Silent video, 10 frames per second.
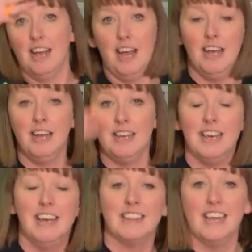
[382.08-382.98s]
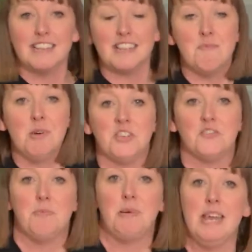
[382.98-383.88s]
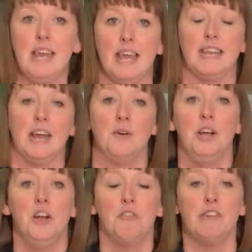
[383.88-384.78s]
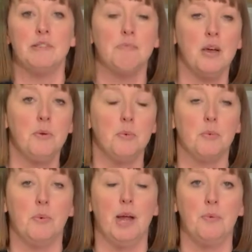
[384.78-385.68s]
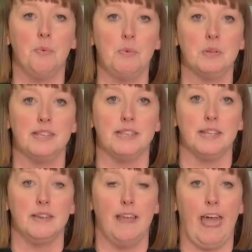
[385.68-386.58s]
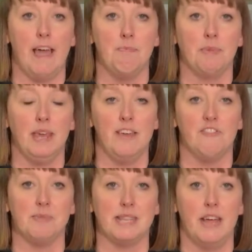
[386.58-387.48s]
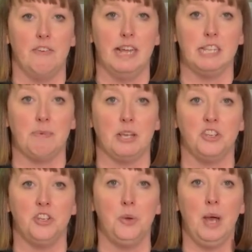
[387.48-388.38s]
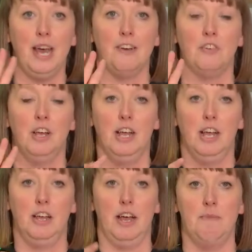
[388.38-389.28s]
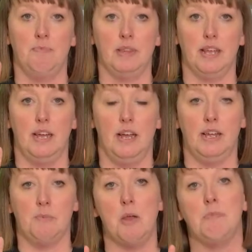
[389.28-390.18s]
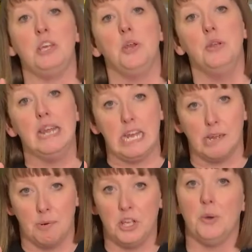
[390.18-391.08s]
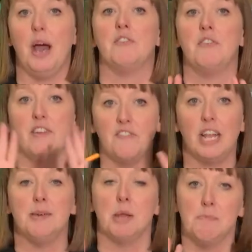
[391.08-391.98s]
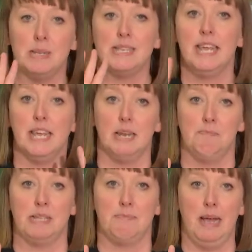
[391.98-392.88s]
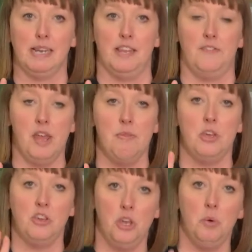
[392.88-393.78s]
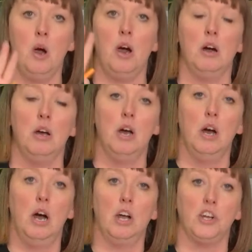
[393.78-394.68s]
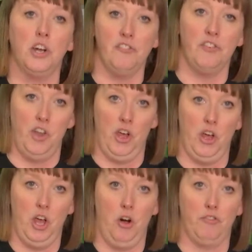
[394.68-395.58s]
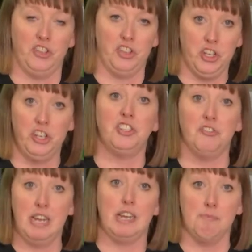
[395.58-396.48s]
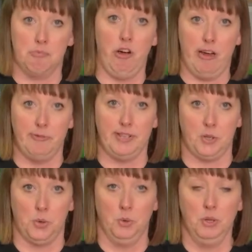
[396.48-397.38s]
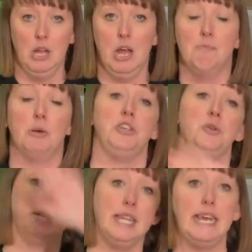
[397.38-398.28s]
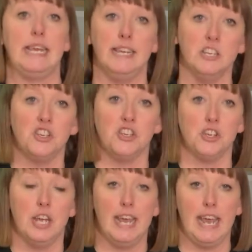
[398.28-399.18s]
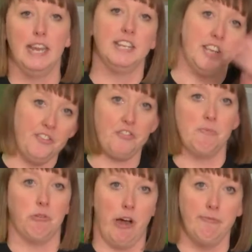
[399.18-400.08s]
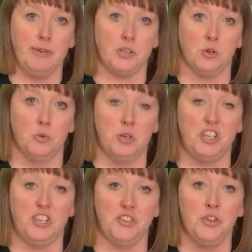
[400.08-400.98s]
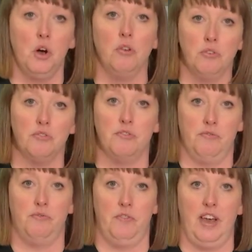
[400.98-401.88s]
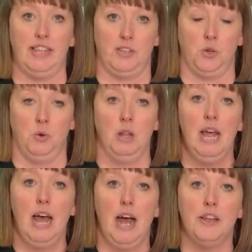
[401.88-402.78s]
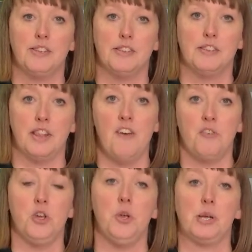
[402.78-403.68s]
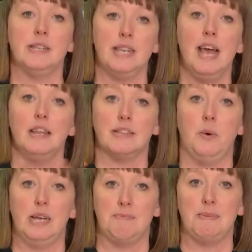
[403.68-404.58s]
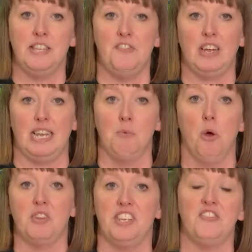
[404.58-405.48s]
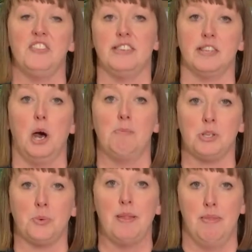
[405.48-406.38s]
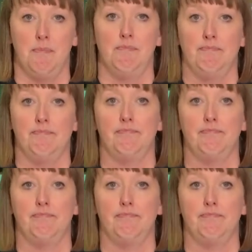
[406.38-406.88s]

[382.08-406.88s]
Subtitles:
Hi. Thanks so much for being here. Now, the reason why we wanted to hear from Sarah is because you have, it won't be unique, but you have a very valuable and particular perspective in that you are a governor of a Church of England primary school, but you teach in a different primary school, which is non-faith school. And so therefore, you can tell us quite specifically what the differences are between them.